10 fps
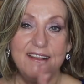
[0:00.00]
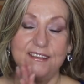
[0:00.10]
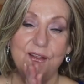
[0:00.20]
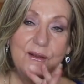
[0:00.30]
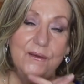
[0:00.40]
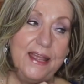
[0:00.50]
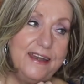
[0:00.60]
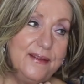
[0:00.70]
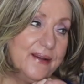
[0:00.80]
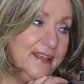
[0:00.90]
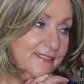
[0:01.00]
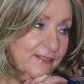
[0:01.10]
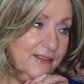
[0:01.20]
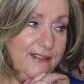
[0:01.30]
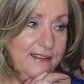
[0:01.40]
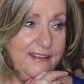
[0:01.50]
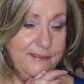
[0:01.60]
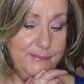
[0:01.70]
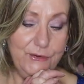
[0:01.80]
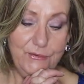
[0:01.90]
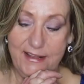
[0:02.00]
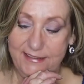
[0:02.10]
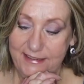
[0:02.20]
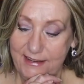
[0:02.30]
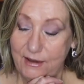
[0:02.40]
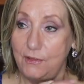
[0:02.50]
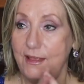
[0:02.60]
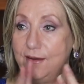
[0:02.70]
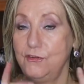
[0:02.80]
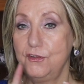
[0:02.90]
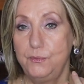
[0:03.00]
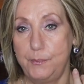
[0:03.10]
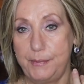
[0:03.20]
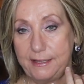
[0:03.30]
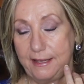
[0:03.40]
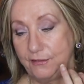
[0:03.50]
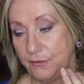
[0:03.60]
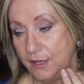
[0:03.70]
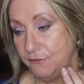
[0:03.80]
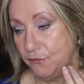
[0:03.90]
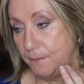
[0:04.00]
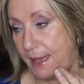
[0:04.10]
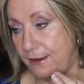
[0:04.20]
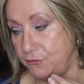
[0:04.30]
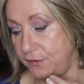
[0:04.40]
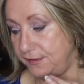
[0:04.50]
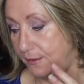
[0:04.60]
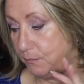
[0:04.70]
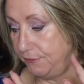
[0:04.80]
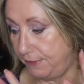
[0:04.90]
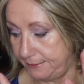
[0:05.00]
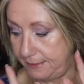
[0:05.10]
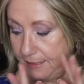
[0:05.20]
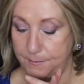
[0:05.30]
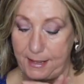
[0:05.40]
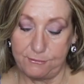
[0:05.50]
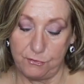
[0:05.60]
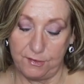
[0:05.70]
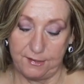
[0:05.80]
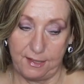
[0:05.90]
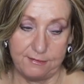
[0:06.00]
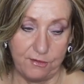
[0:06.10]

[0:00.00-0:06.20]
So anyways, it, it's been crazy. And, and of course, we've been like looking for a mattress set. We finally get a mattress set.